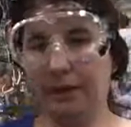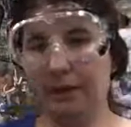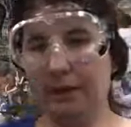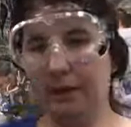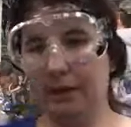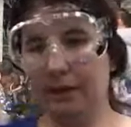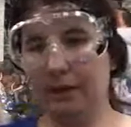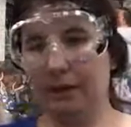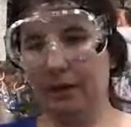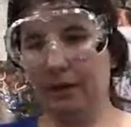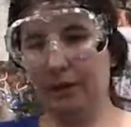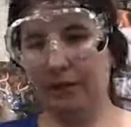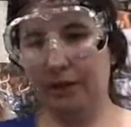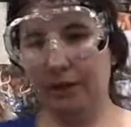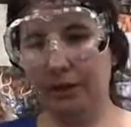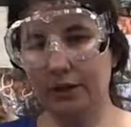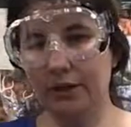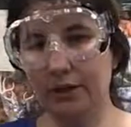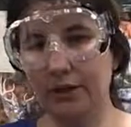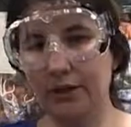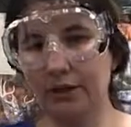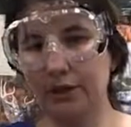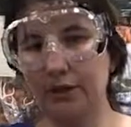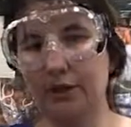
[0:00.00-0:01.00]
And then
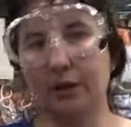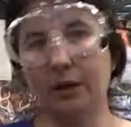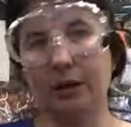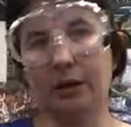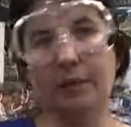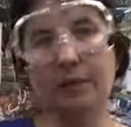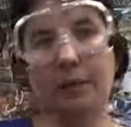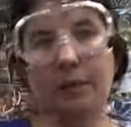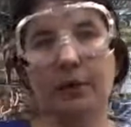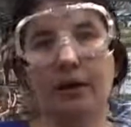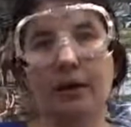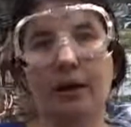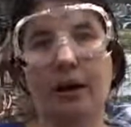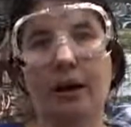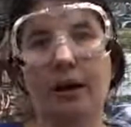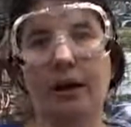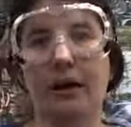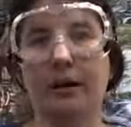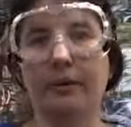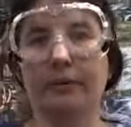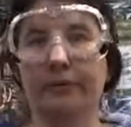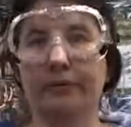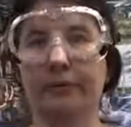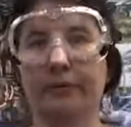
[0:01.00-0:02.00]
eventually it's all going to burn
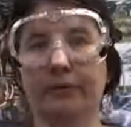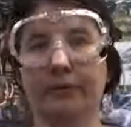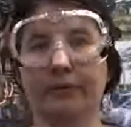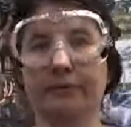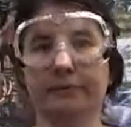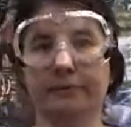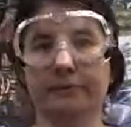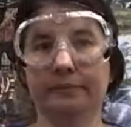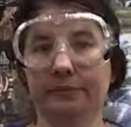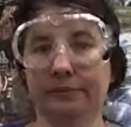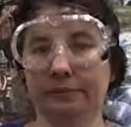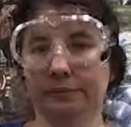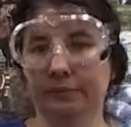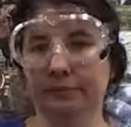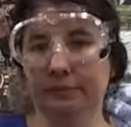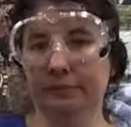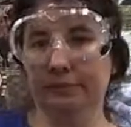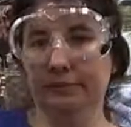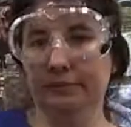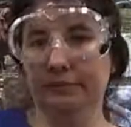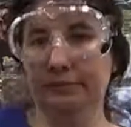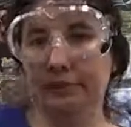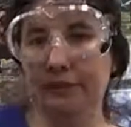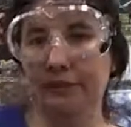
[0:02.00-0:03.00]
off.
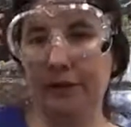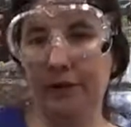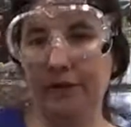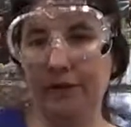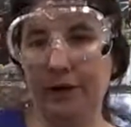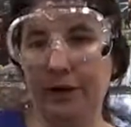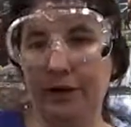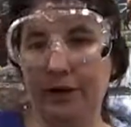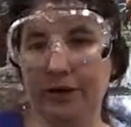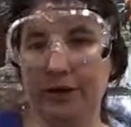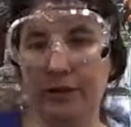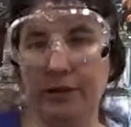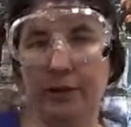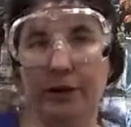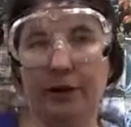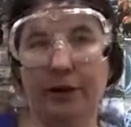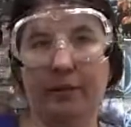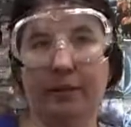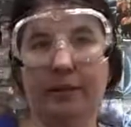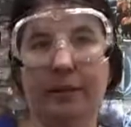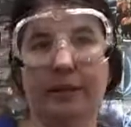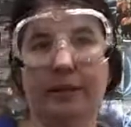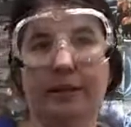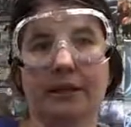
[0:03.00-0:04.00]
So my fire's gone out
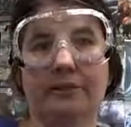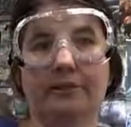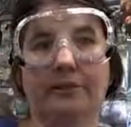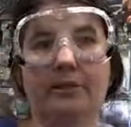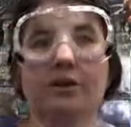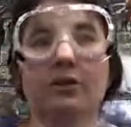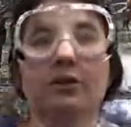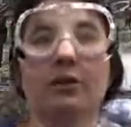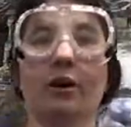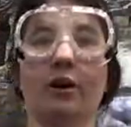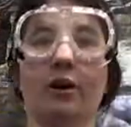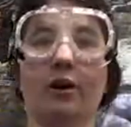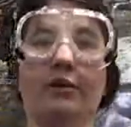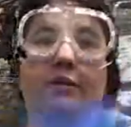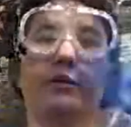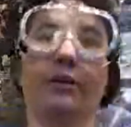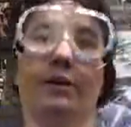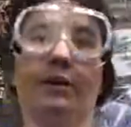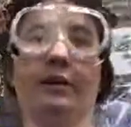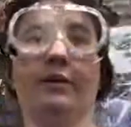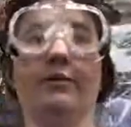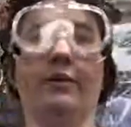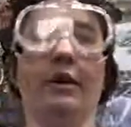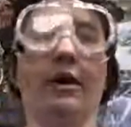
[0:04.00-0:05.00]
because I starved
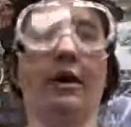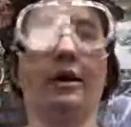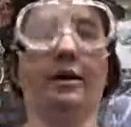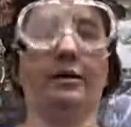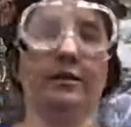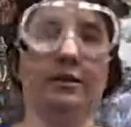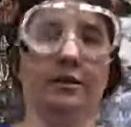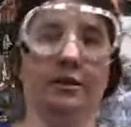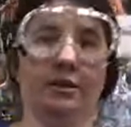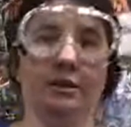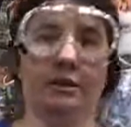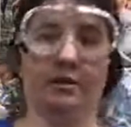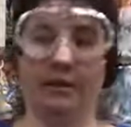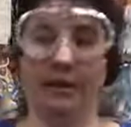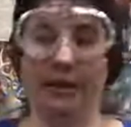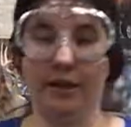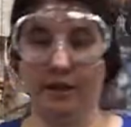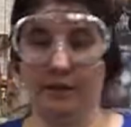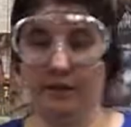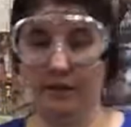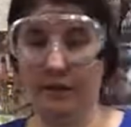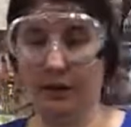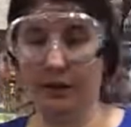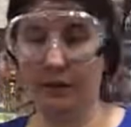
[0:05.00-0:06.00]
it of oxygen, so it can't
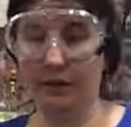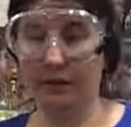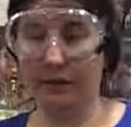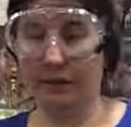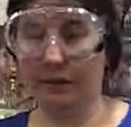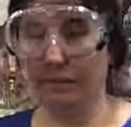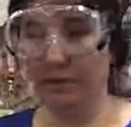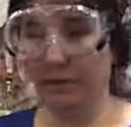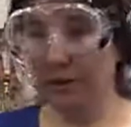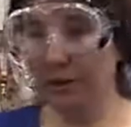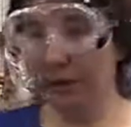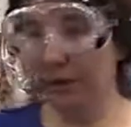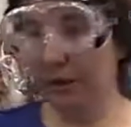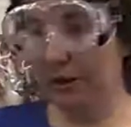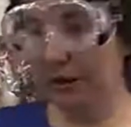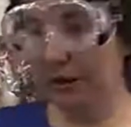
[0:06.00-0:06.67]
react anymore.